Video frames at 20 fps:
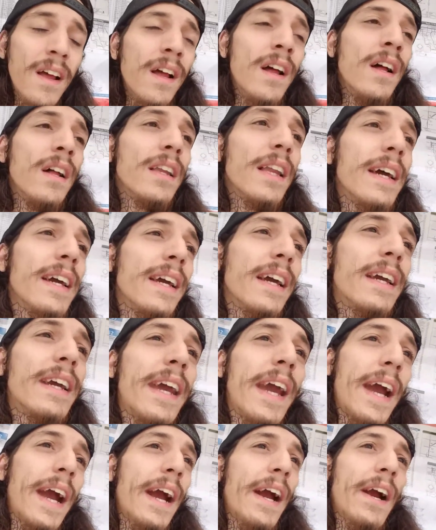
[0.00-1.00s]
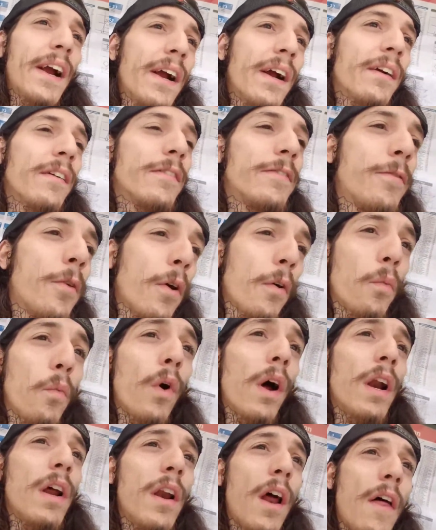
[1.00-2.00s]
like, care for one
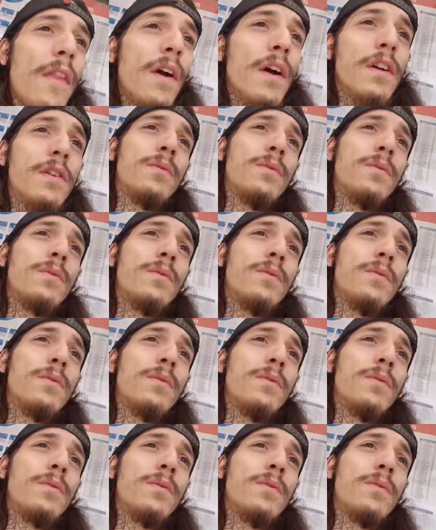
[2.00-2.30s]
another to a